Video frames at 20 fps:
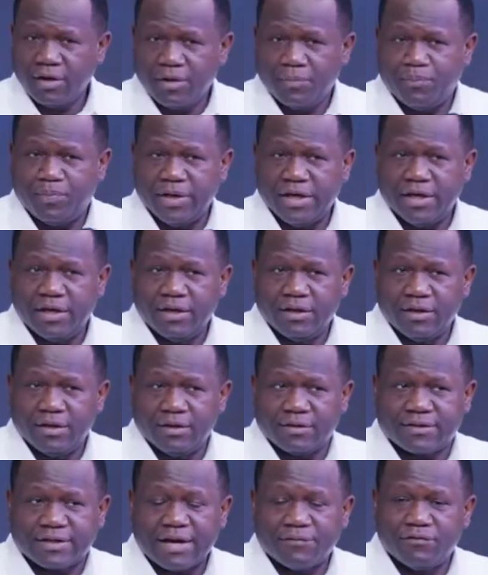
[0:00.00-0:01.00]

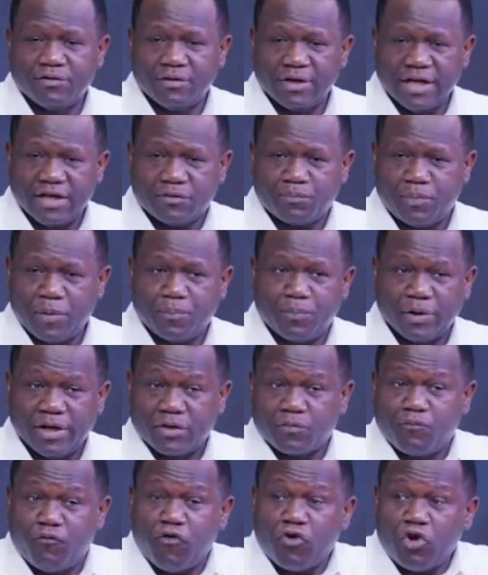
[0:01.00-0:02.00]
P7 is people, is
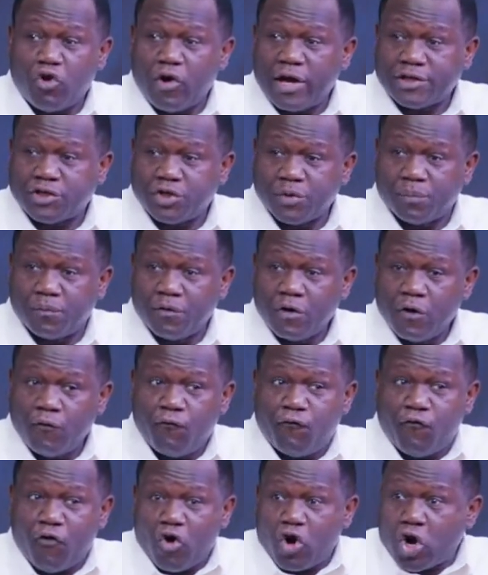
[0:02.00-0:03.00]
followership
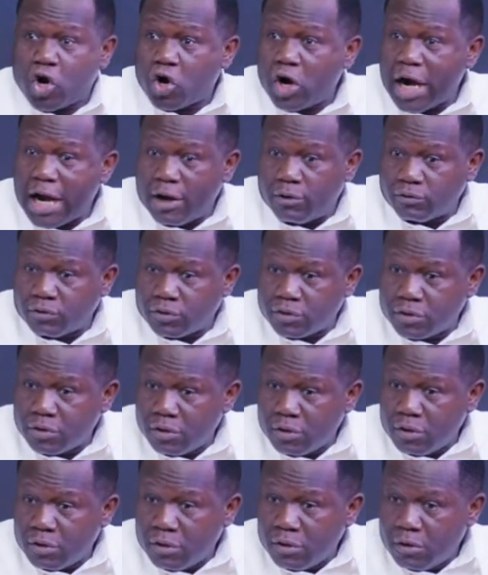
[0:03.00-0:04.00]
for crowd.
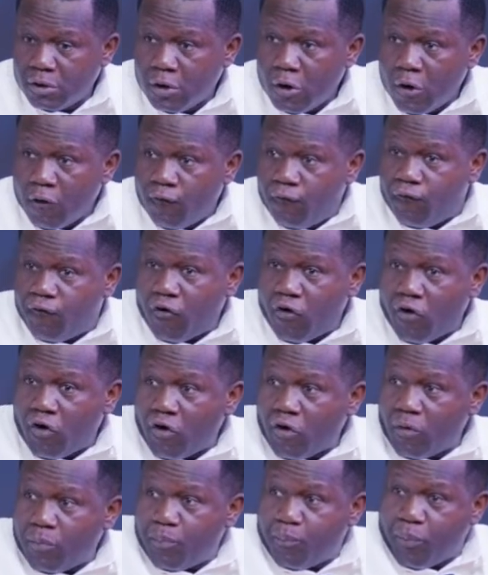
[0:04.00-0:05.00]

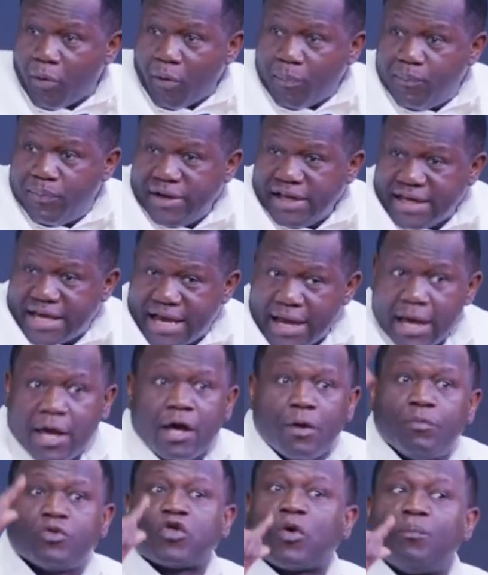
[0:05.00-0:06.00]
For public,
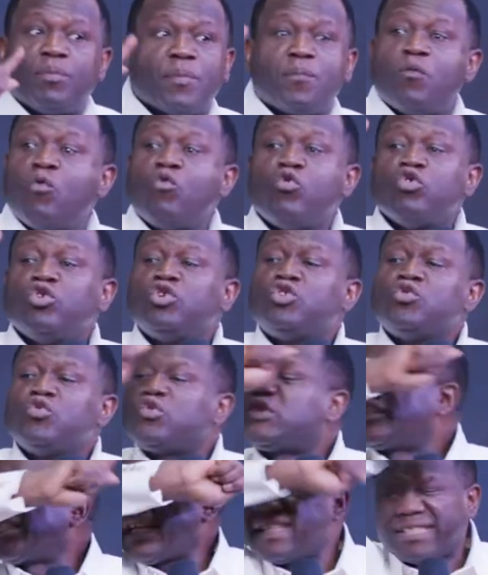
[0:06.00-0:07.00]
some people will do
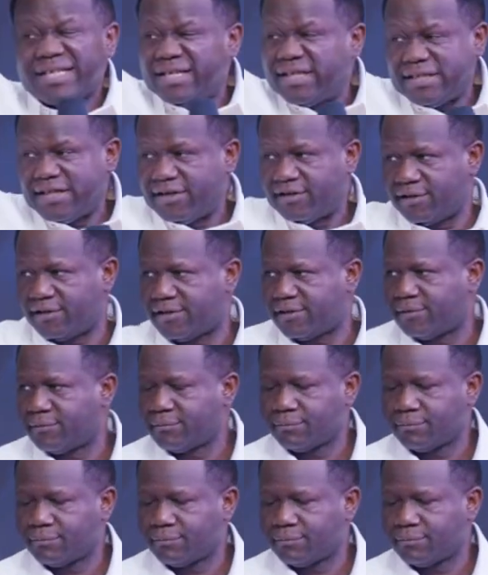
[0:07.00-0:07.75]
certain things.